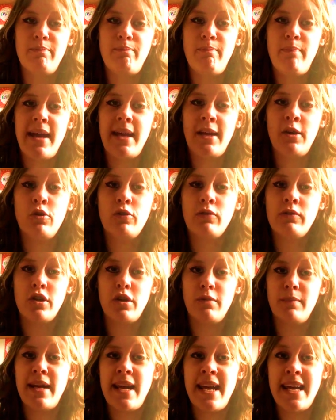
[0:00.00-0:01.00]
male
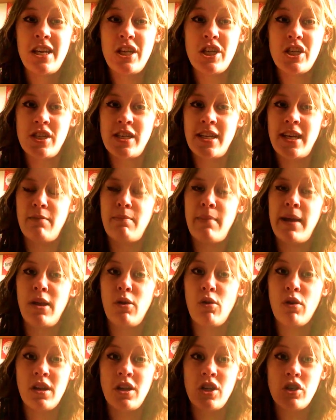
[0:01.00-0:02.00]
domination and
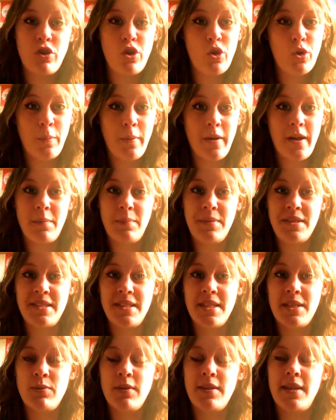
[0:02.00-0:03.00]
male control
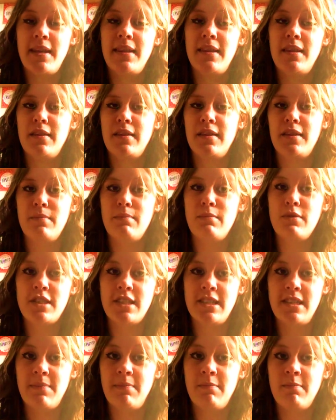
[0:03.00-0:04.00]
purposes within the
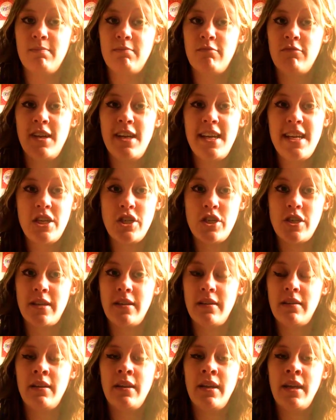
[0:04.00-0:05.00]
Muslim
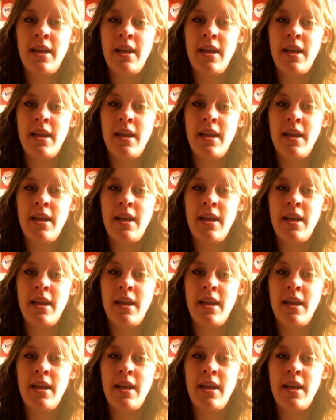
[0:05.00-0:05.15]
religion?